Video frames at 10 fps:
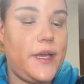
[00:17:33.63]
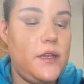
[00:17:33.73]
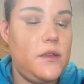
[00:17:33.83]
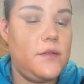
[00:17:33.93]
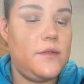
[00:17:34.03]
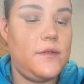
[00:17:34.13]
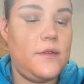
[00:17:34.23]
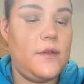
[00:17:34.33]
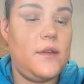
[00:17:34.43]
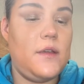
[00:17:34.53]
in.
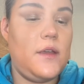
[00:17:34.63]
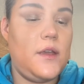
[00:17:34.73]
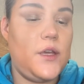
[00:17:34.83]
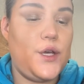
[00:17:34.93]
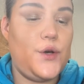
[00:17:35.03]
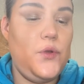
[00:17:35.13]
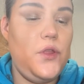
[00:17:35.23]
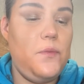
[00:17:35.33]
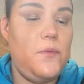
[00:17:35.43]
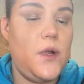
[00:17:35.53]
Coat
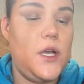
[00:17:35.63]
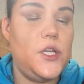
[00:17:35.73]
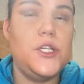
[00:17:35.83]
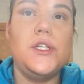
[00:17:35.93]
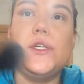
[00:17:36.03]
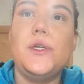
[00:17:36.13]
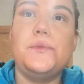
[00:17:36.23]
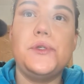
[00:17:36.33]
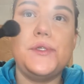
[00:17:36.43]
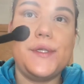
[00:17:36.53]
the brush.
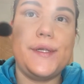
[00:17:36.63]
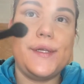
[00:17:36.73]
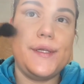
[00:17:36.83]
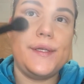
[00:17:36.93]
We're just gonna,